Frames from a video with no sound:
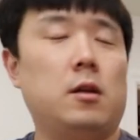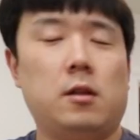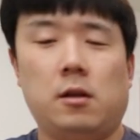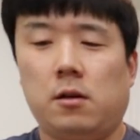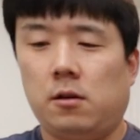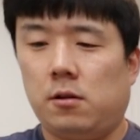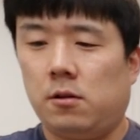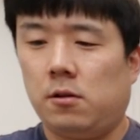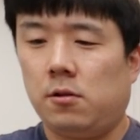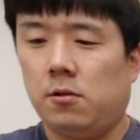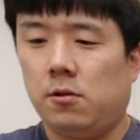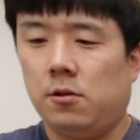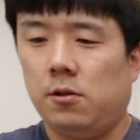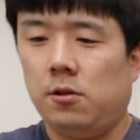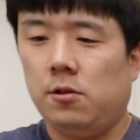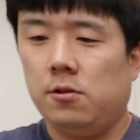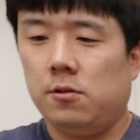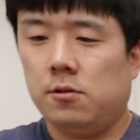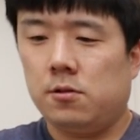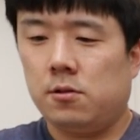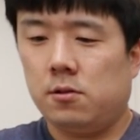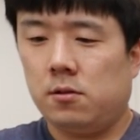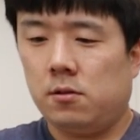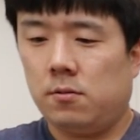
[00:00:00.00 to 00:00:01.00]
and I'm gonna go to
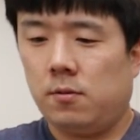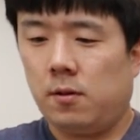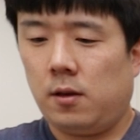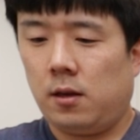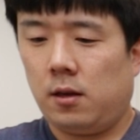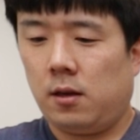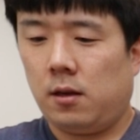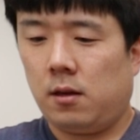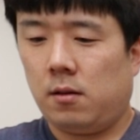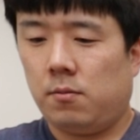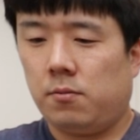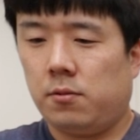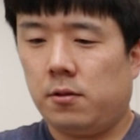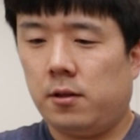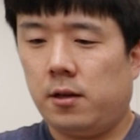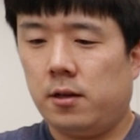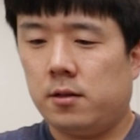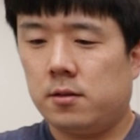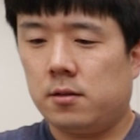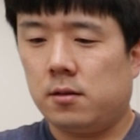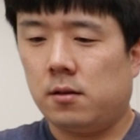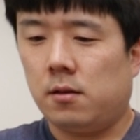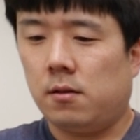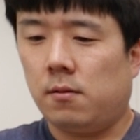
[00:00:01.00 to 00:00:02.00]
YouTube and play
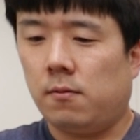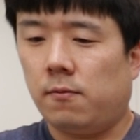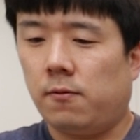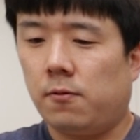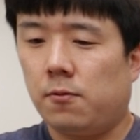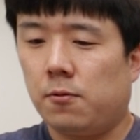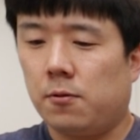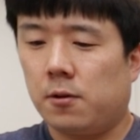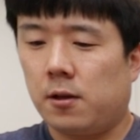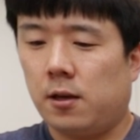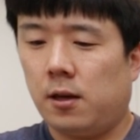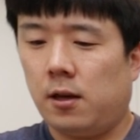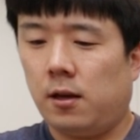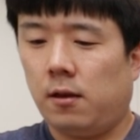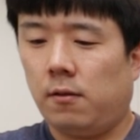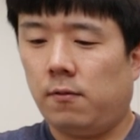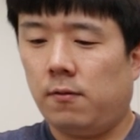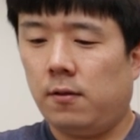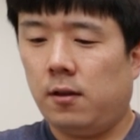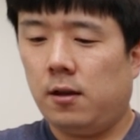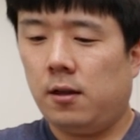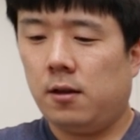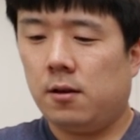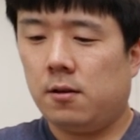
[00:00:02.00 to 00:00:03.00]
some 4K
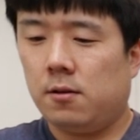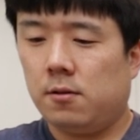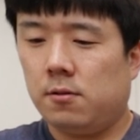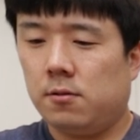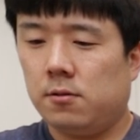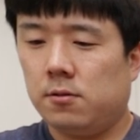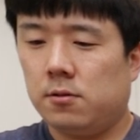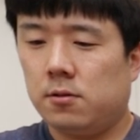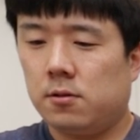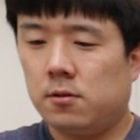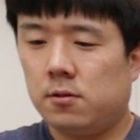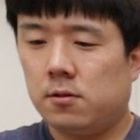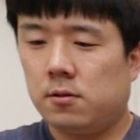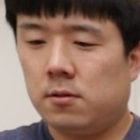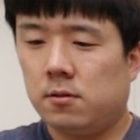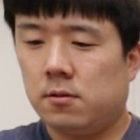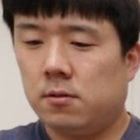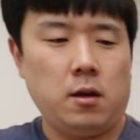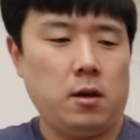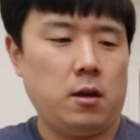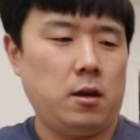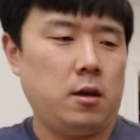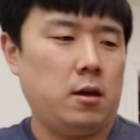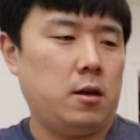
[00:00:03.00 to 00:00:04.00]
videos.
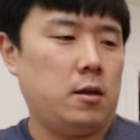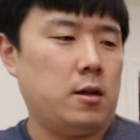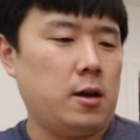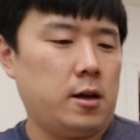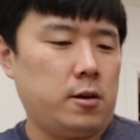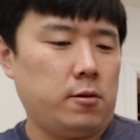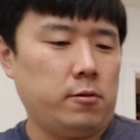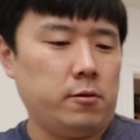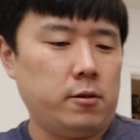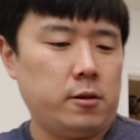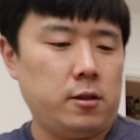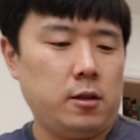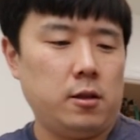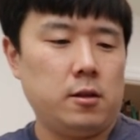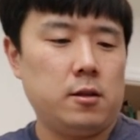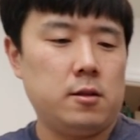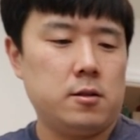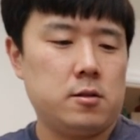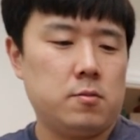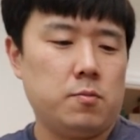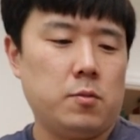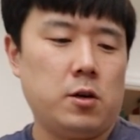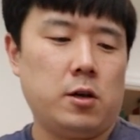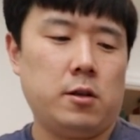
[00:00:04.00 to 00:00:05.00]
And I don't think
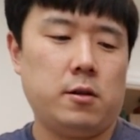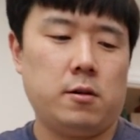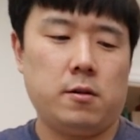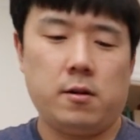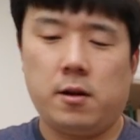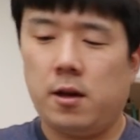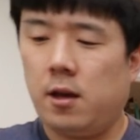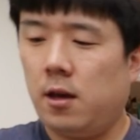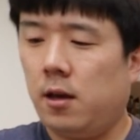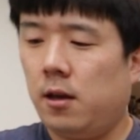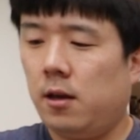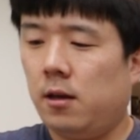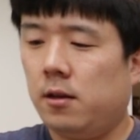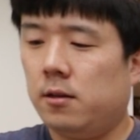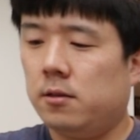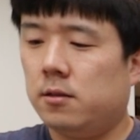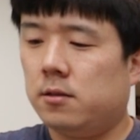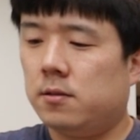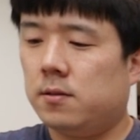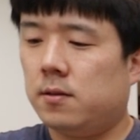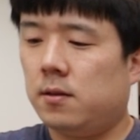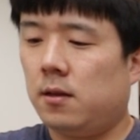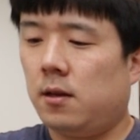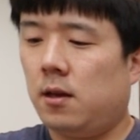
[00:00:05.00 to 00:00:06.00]
this monitor
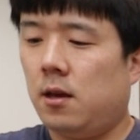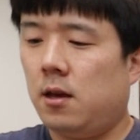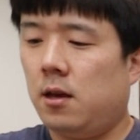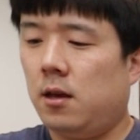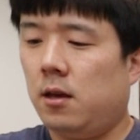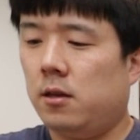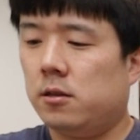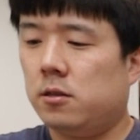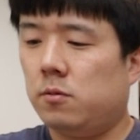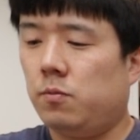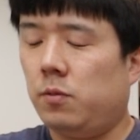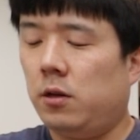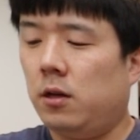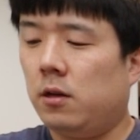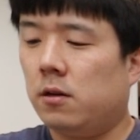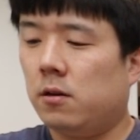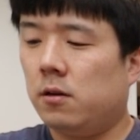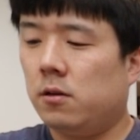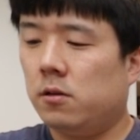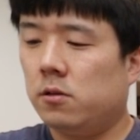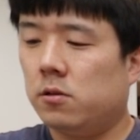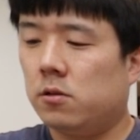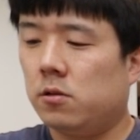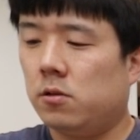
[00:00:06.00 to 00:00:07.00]
has a
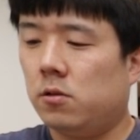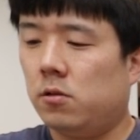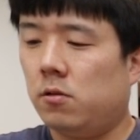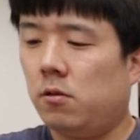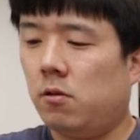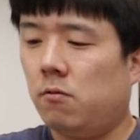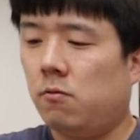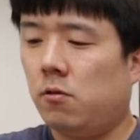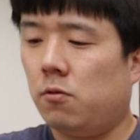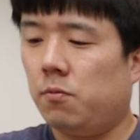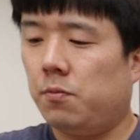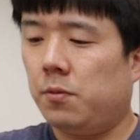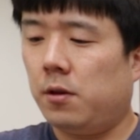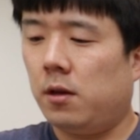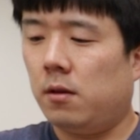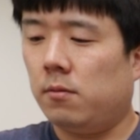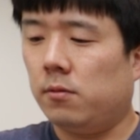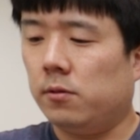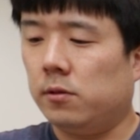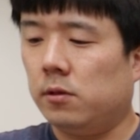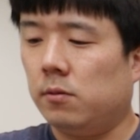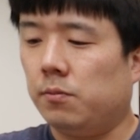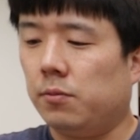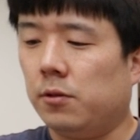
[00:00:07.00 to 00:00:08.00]
speaker, so it won't be
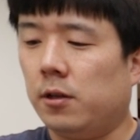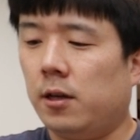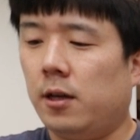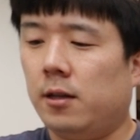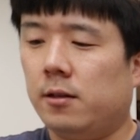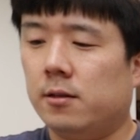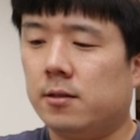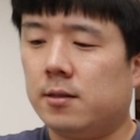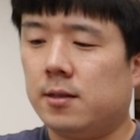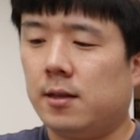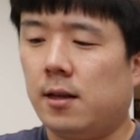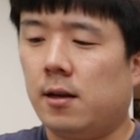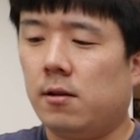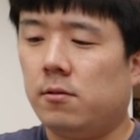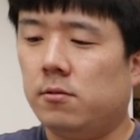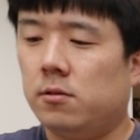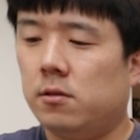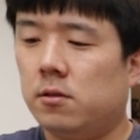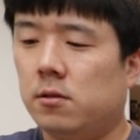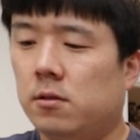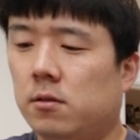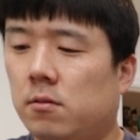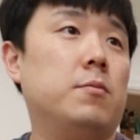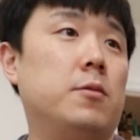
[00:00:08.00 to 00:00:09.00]
able to play the
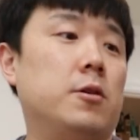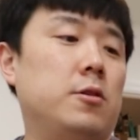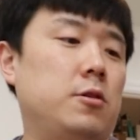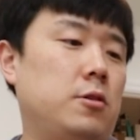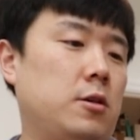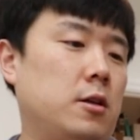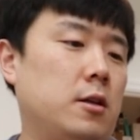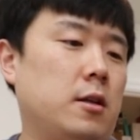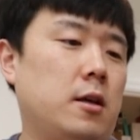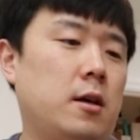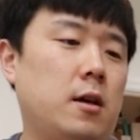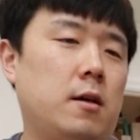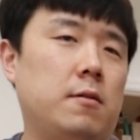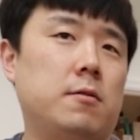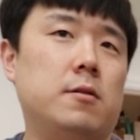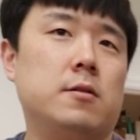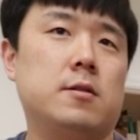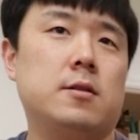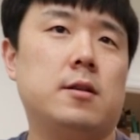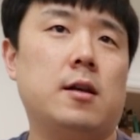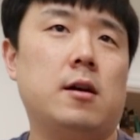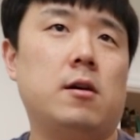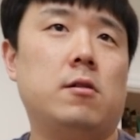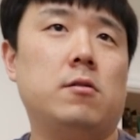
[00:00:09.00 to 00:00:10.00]
sound, but you can have
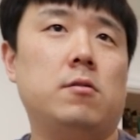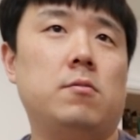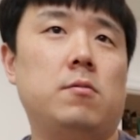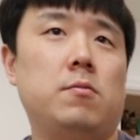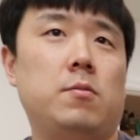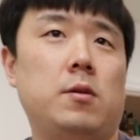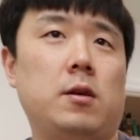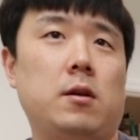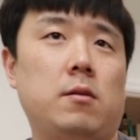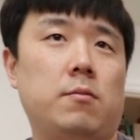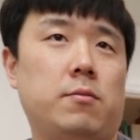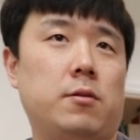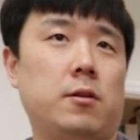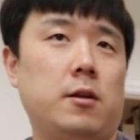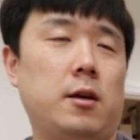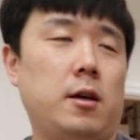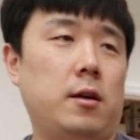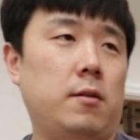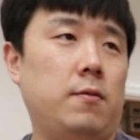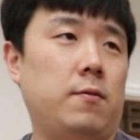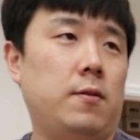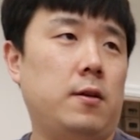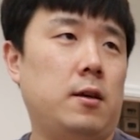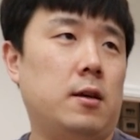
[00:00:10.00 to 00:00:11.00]
the sound being
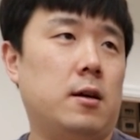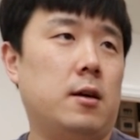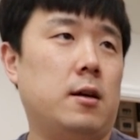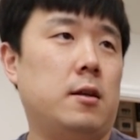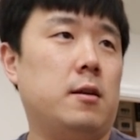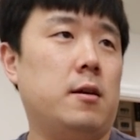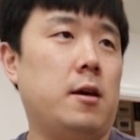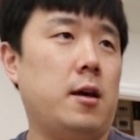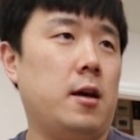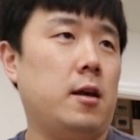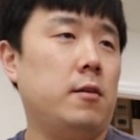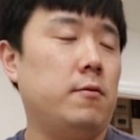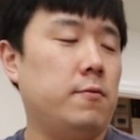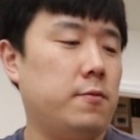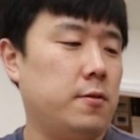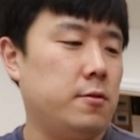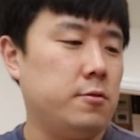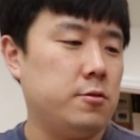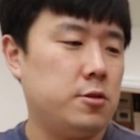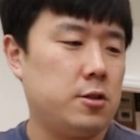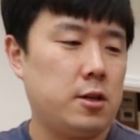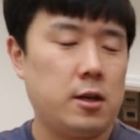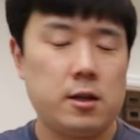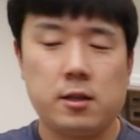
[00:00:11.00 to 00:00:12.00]
played via the
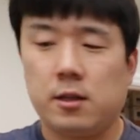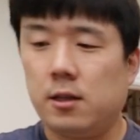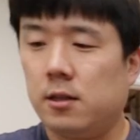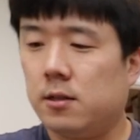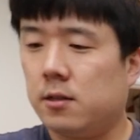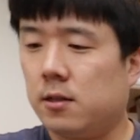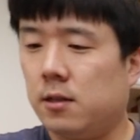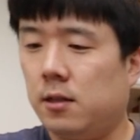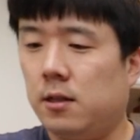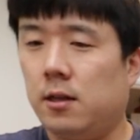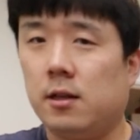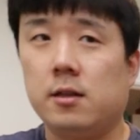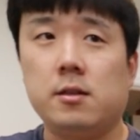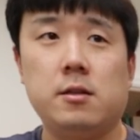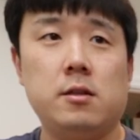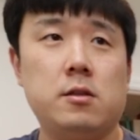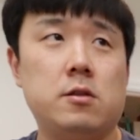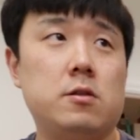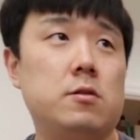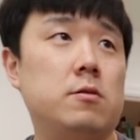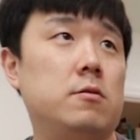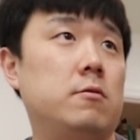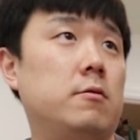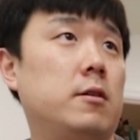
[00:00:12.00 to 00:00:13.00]
headphone jack that's
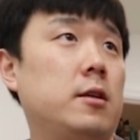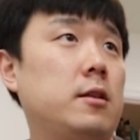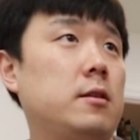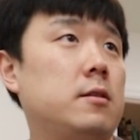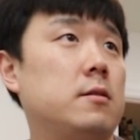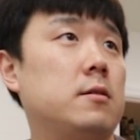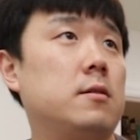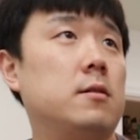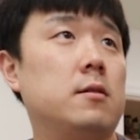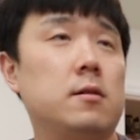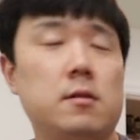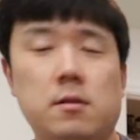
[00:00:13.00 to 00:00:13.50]
connected to it.